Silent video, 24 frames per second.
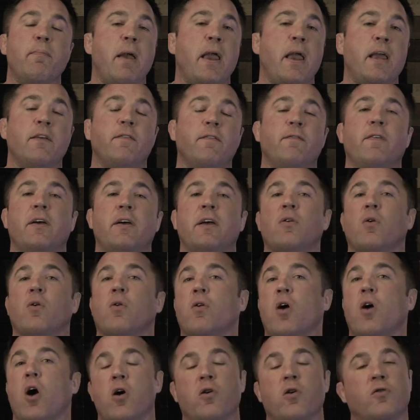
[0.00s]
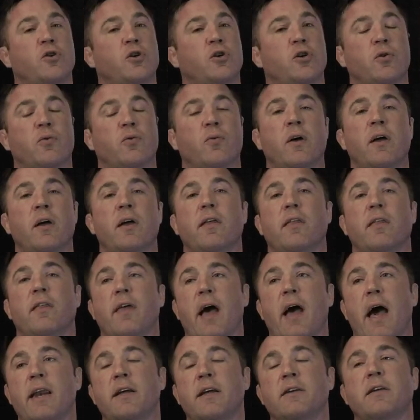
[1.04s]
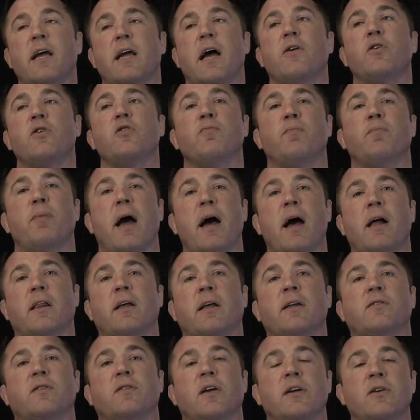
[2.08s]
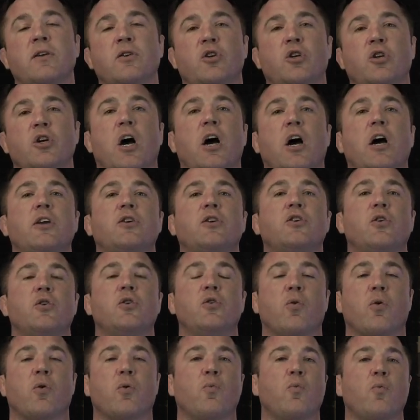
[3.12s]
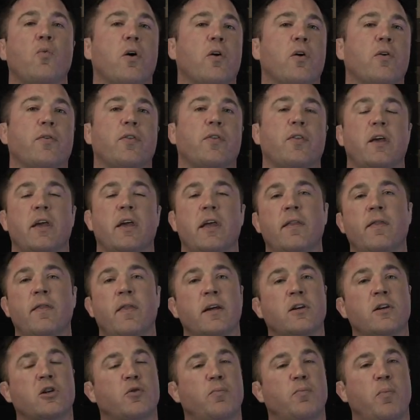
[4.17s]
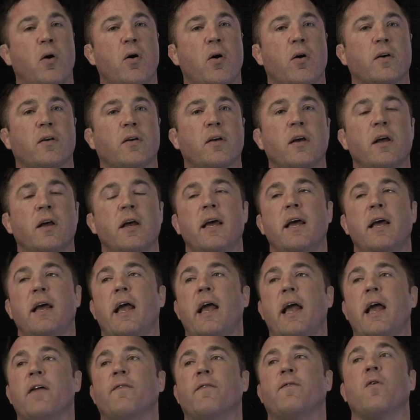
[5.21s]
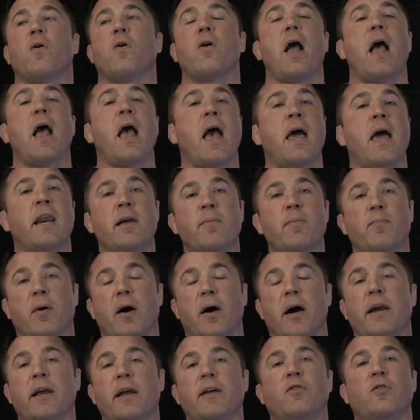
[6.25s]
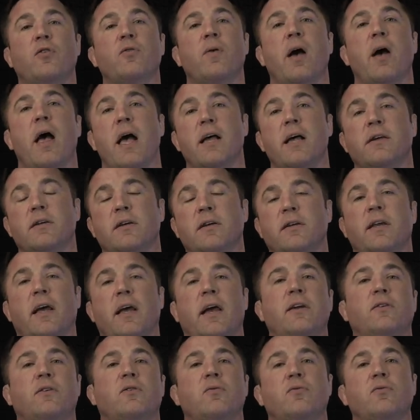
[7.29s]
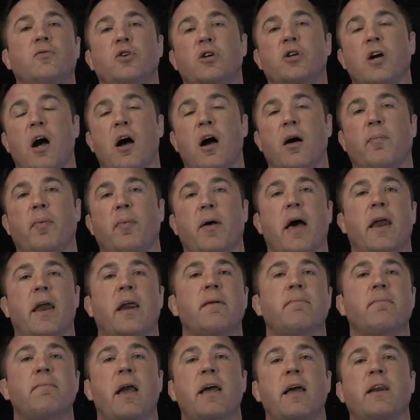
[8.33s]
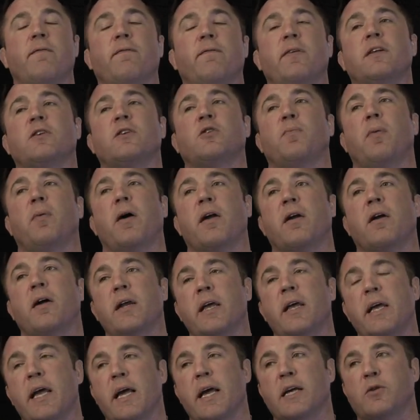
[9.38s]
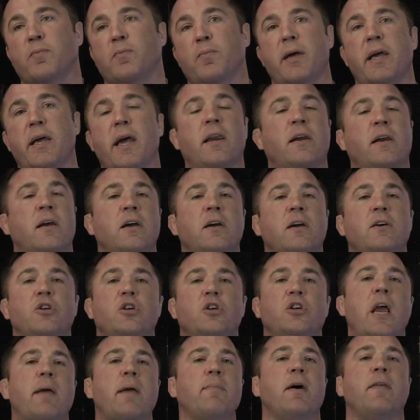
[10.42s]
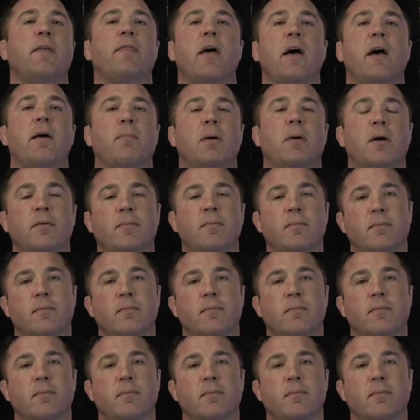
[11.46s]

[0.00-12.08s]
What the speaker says: main event or aren't you? That is how you balance and judge your worth in this sport. And for anybody to hesitate to jump at a main event spot on ESPN, shame on them.